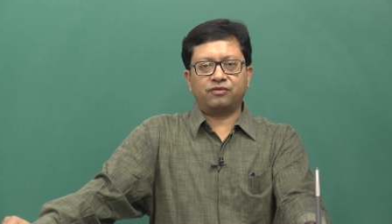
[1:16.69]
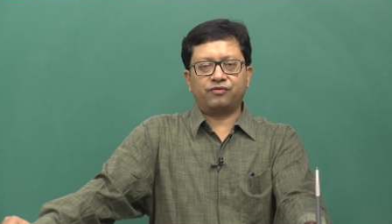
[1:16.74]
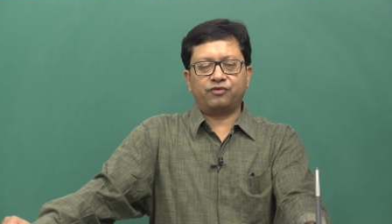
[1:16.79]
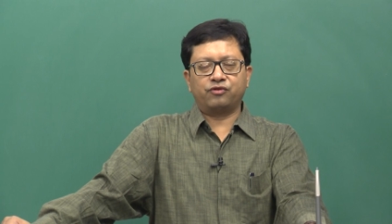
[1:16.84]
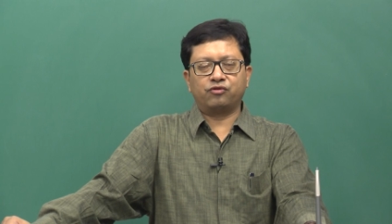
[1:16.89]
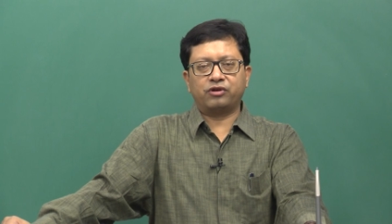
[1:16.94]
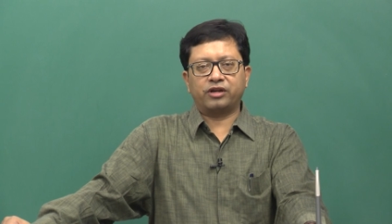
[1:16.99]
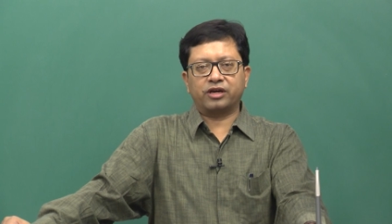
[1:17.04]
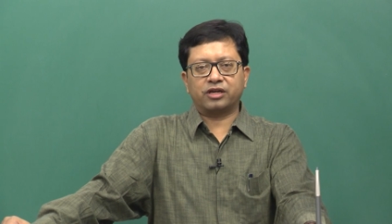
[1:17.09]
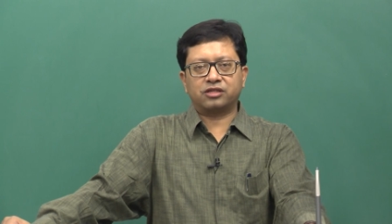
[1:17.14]

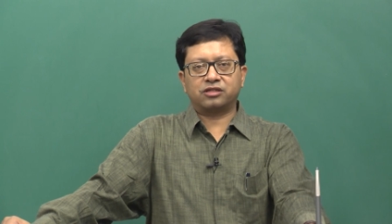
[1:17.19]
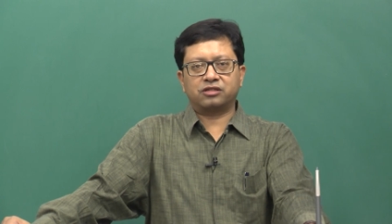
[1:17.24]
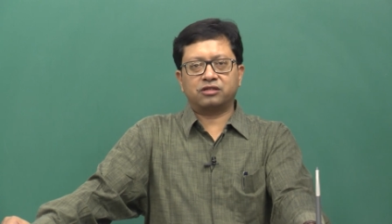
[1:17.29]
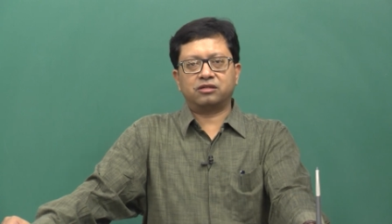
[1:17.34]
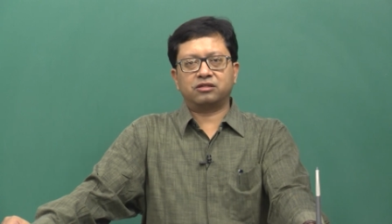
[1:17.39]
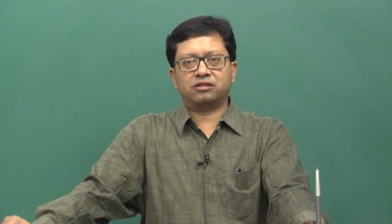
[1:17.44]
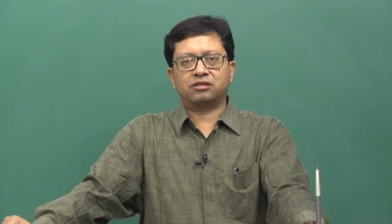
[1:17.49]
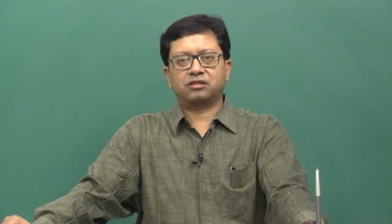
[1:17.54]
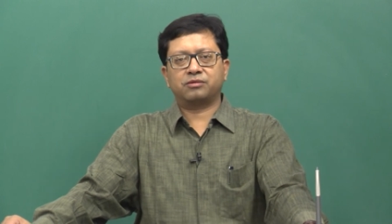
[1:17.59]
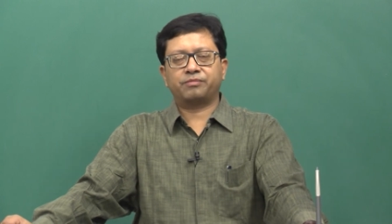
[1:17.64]
few
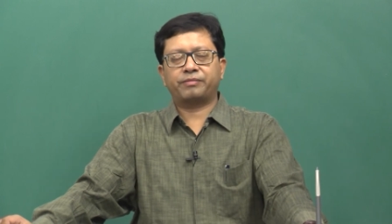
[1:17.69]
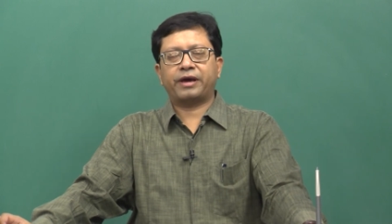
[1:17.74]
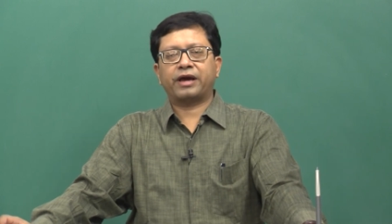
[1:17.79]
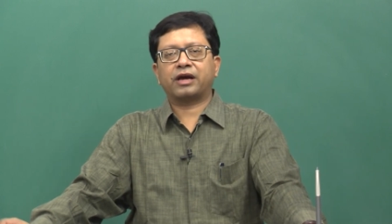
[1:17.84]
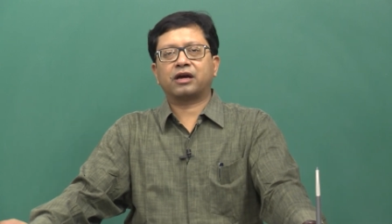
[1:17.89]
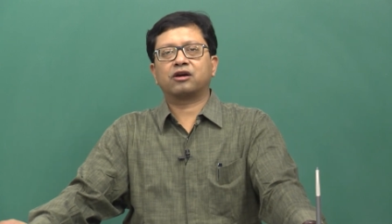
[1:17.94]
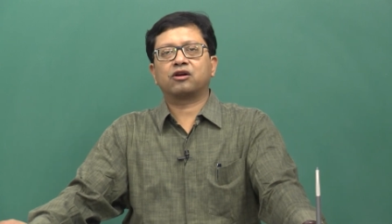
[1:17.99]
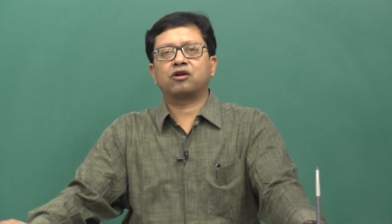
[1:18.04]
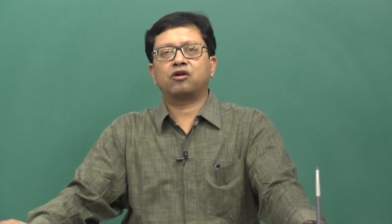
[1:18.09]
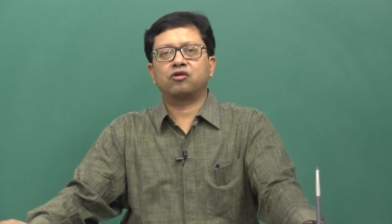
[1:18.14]
lectures the
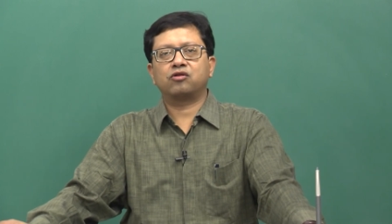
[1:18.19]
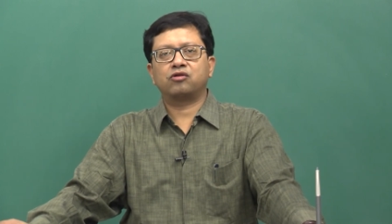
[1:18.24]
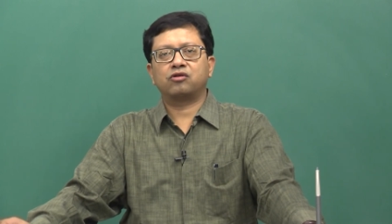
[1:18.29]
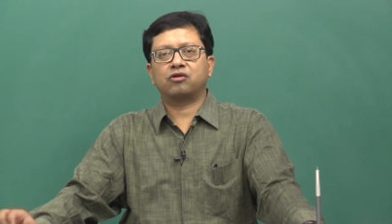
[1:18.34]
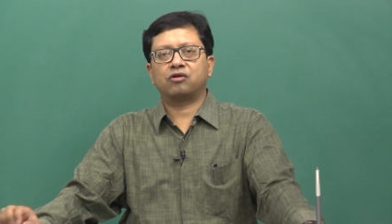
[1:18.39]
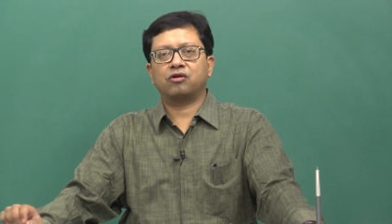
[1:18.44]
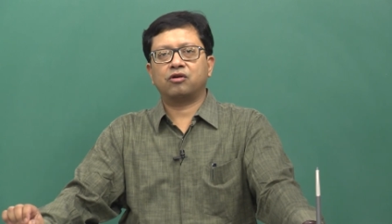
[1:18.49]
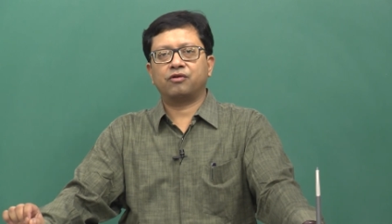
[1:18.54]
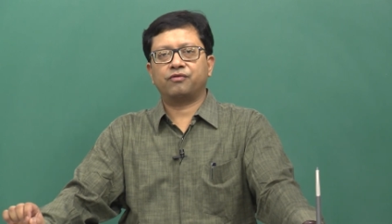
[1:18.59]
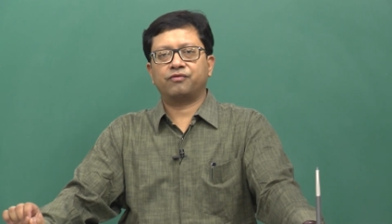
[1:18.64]
background
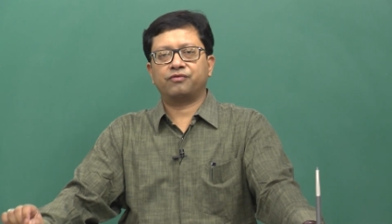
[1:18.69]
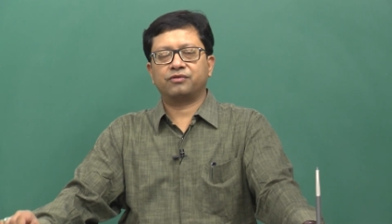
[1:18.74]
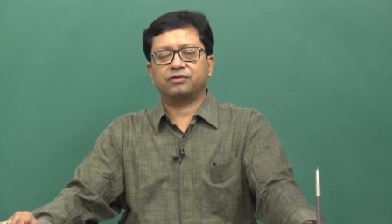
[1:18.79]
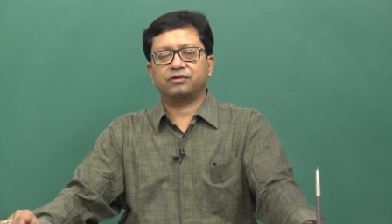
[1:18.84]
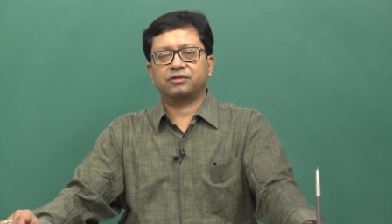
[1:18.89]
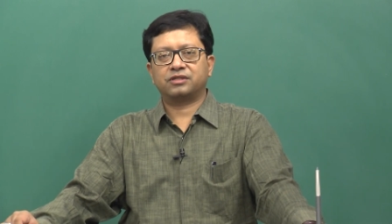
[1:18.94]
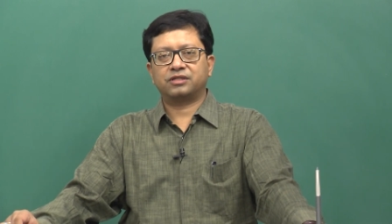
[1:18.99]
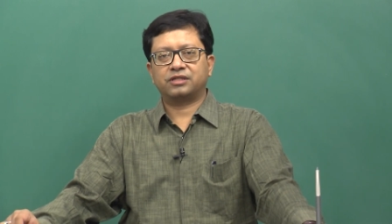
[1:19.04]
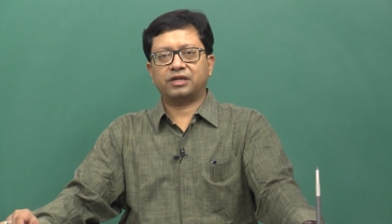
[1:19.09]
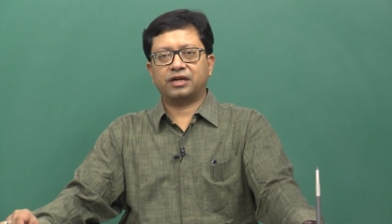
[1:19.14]
of
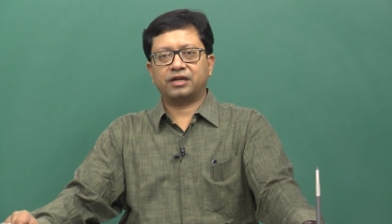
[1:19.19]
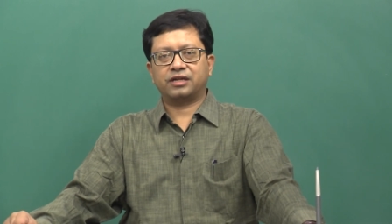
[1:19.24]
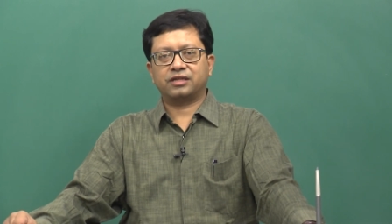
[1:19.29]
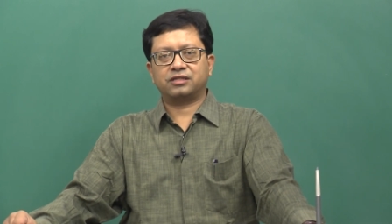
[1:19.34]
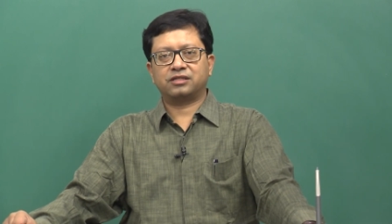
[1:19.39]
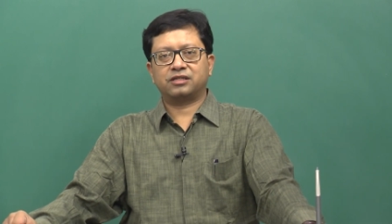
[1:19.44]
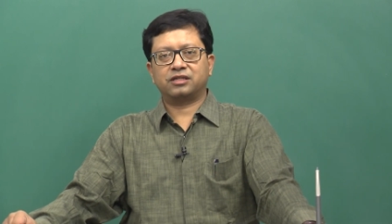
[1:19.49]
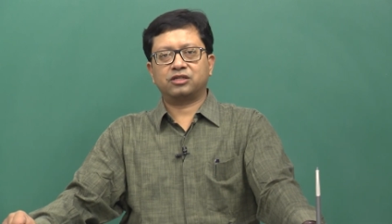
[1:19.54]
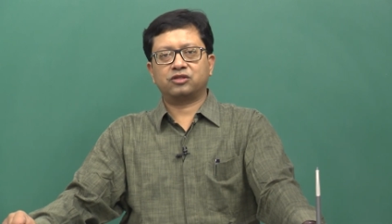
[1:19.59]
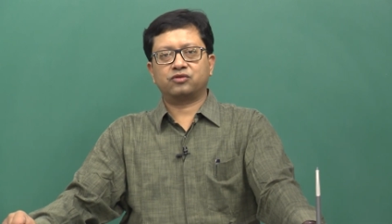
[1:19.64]

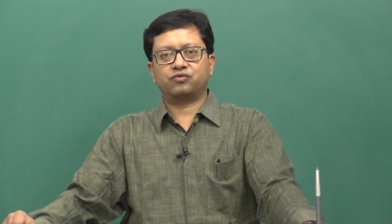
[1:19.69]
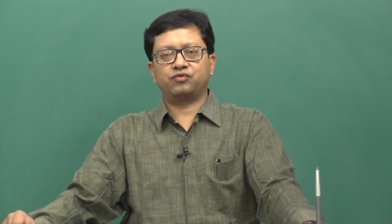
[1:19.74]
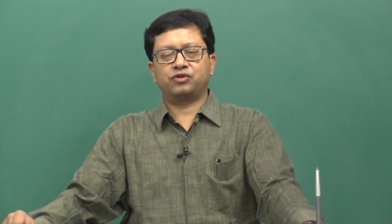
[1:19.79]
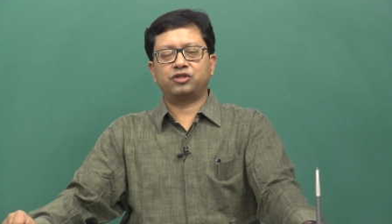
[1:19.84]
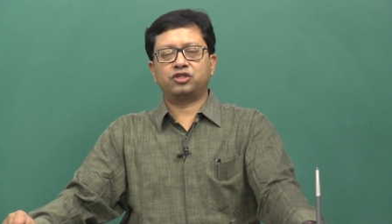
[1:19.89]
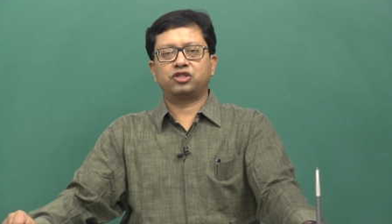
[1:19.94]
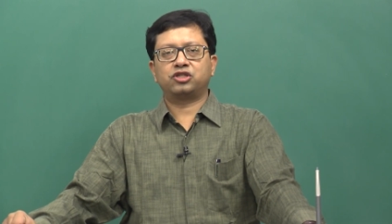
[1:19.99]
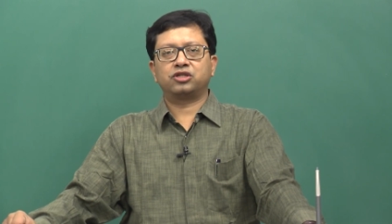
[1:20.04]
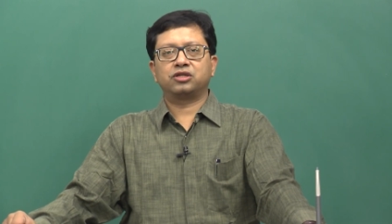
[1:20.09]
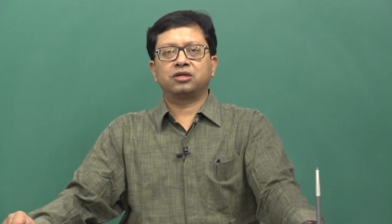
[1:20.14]
statistics,
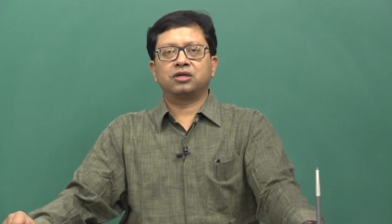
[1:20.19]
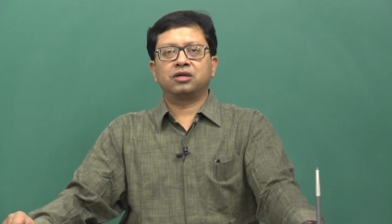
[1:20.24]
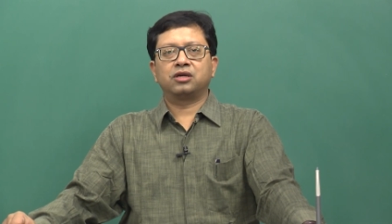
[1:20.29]
which